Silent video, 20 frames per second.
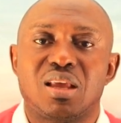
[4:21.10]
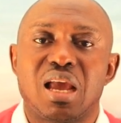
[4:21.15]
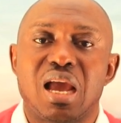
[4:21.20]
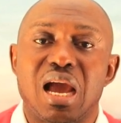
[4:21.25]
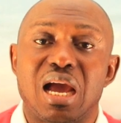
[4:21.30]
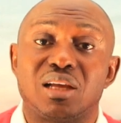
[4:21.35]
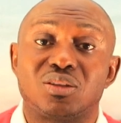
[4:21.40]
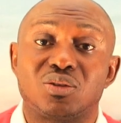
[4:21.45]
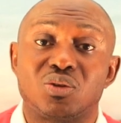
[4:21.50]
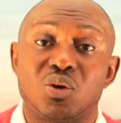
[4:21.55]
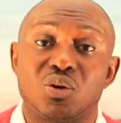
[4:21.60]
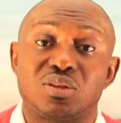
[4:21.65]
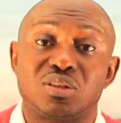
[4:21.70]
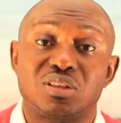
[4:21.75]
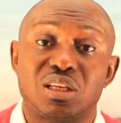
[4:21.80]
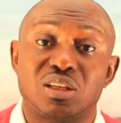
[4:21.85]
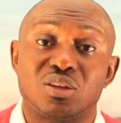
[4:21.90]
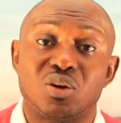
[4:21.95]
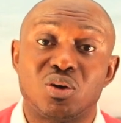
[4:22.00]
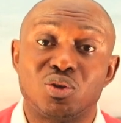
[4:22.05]
And God
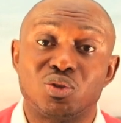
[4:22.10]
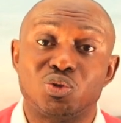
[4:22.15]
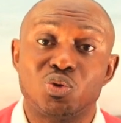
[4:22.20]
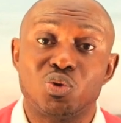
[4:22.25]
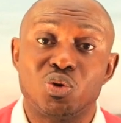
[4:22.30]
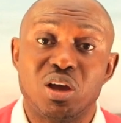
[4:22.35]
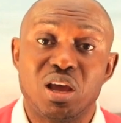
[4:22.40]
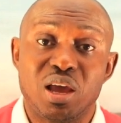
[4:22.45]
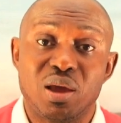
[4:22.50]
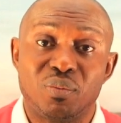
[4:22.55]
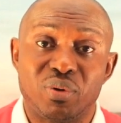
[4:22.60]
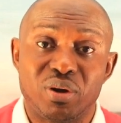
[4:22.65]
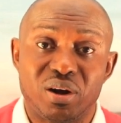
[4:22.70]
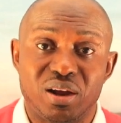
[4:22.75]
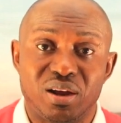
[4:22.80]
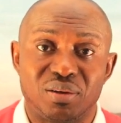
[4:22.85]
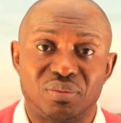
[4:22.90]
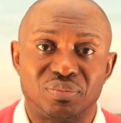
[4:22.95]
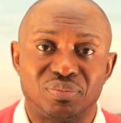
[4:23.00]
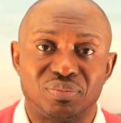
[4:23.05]
said unto
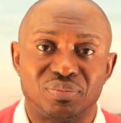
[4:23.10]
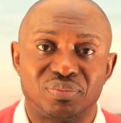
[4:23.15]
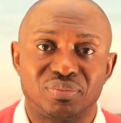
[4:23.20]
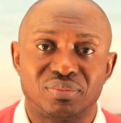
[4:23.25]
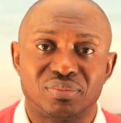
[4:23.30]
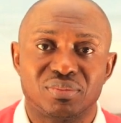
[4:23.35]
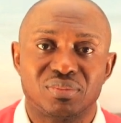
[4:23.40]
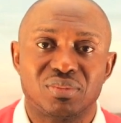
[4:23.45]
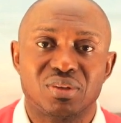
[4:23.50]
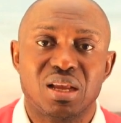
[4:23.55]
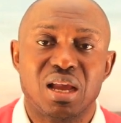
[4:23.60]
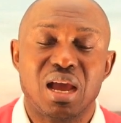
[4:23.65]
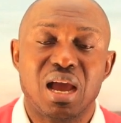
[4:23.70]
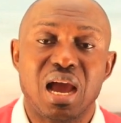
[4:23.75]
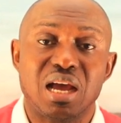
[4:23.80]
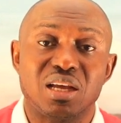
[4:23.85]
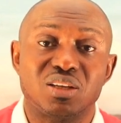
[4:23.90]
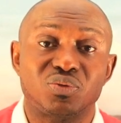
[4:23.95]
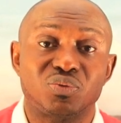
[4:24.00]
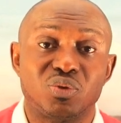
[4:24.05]
Abraham,
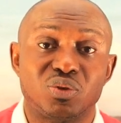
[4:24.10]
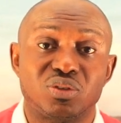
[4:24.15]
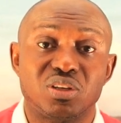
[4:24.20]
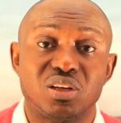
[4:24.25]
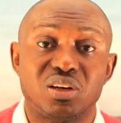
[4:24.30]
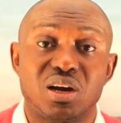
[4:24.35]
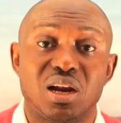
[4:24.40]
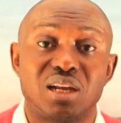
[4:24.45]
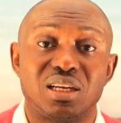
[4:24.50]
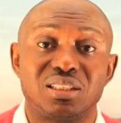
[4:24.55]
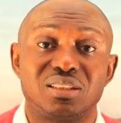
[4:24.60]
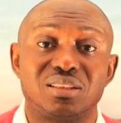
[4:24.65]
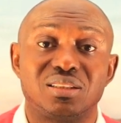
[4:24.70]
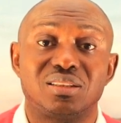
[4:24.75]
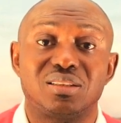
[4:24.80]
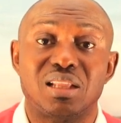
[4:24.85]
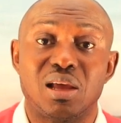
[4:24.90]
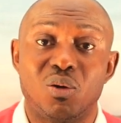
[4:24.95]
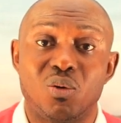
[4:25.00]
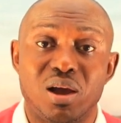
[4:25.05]
as for Sarai,
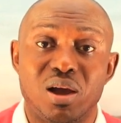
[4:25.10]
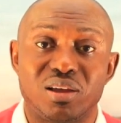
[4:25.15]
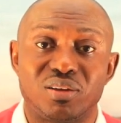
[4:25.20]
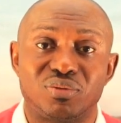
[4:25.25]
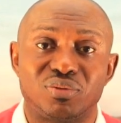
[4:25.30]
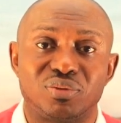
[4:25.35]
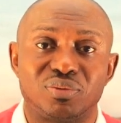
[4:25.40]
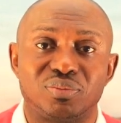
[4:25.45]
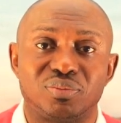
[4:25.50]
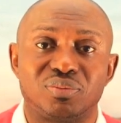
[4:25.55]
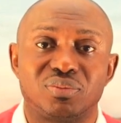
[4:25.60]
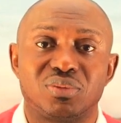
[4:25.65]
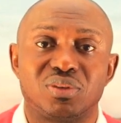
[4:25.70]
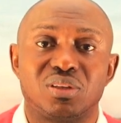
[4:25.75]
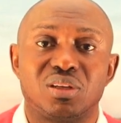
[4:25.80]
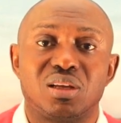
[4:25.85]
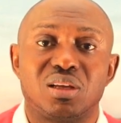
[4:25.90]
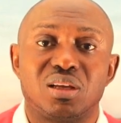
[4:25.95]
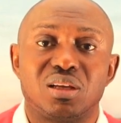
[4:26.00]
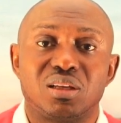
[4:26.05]
thy wife,
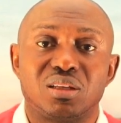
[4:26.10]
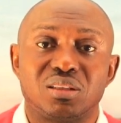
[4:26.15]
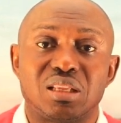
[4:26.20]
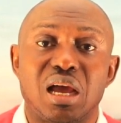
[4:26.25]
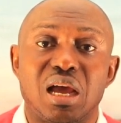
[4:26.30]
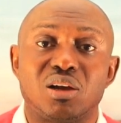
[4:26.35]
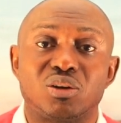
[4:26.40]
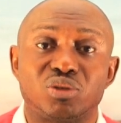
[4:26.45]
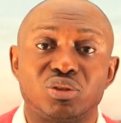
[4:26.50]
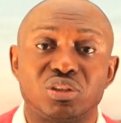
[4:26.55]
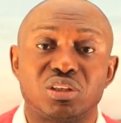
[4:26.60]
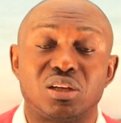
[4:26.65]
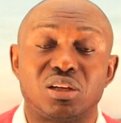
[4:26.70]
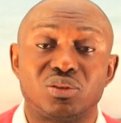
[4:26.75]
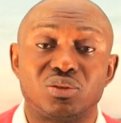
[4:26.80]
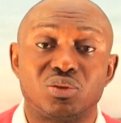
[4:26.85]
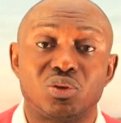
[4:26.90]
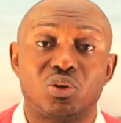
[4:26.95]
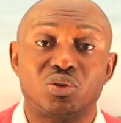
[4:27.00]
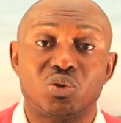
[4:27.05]
thou shalt
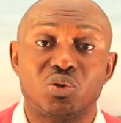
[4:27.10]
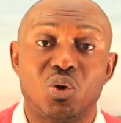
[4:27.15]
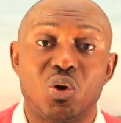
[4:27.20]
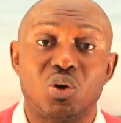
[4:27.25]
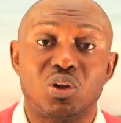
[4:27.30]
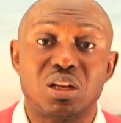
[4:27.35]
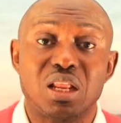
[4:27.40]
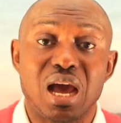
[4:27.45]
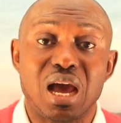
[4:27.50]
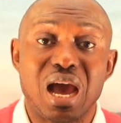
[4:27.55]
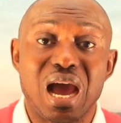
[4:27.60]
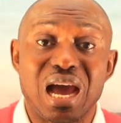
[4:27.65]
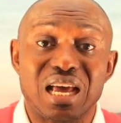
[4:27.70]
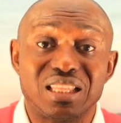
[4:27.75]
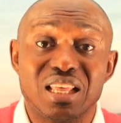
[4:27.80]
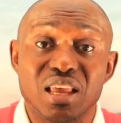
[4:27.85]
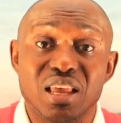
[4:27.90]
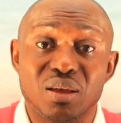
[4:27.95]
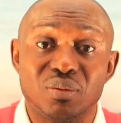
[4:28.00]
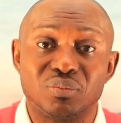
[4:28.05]
not call her
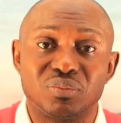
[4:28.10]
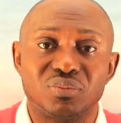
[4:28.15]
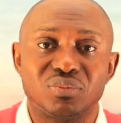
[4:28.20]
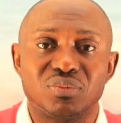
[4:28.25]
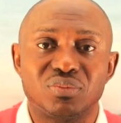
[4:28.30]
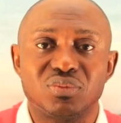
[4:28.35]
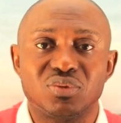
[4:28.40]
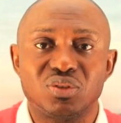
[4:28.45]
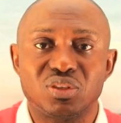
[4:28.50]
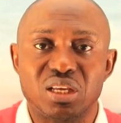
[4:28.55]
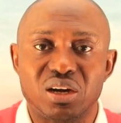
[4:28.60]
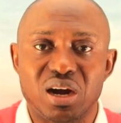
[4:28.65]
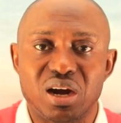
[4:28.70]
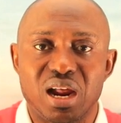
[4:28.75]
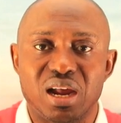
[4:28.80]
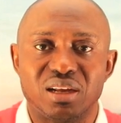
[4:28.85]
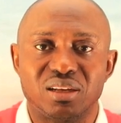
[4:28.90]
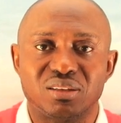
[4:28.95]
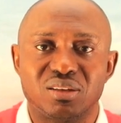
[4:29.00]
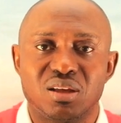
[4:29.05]
name
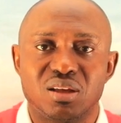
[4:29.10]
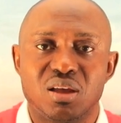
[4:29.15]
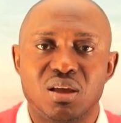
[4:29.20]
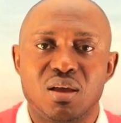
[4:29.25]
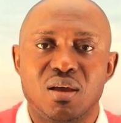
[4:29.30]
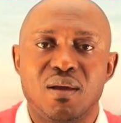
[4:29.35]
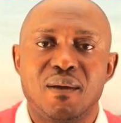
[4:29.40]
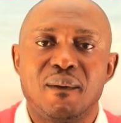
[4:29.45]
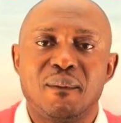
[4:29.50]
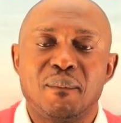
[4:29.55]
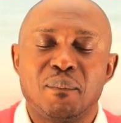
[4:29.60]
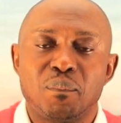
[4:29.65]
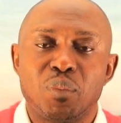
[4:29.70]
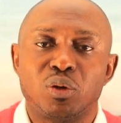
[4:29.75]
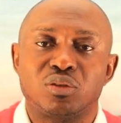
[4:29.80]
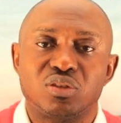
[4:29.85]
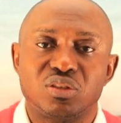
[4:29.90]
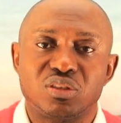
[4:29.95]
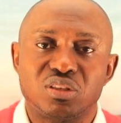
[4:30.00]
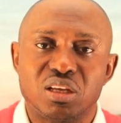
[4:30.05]
Sarai, but
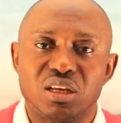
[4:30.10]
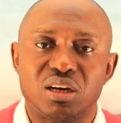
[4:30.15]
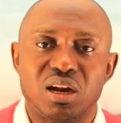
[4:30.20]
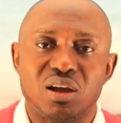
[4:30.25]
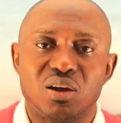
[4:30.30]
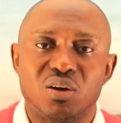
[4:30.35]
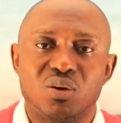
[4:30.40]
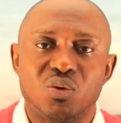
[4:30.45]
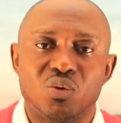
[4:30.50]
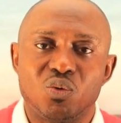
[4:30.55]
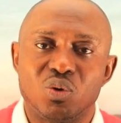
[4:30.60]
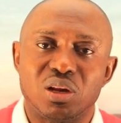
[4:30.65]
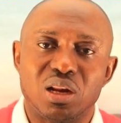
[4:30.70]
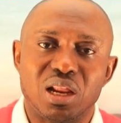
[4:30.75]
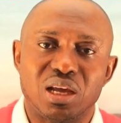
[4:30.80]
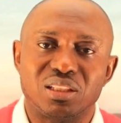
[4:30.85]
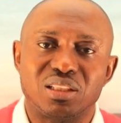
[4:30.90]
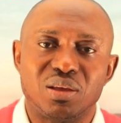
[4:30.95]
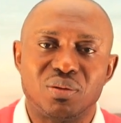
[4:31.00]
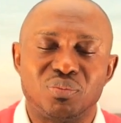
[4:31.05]
Sarah will
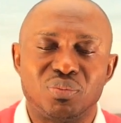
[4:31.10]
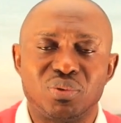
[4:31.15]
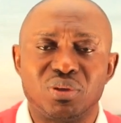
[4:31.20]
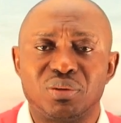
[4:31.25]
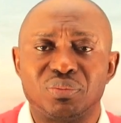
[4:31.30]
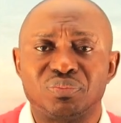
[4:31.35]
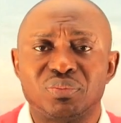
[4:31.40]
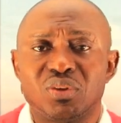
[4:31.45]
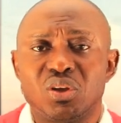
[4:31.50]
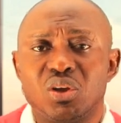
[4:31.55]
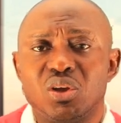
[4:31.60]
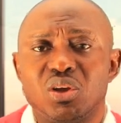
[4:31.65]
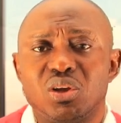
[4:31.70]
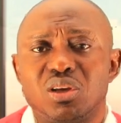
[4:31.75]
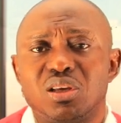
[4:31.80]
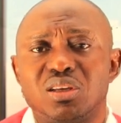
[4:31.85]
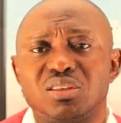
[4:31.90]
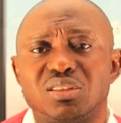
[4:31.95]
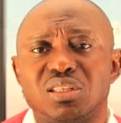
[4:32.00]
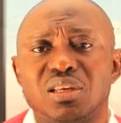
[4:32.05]
her name be.
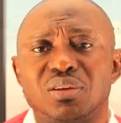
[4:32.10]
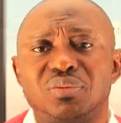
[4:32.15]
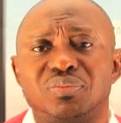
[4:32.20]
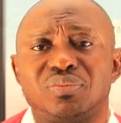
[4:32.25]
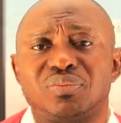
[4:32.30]
You see,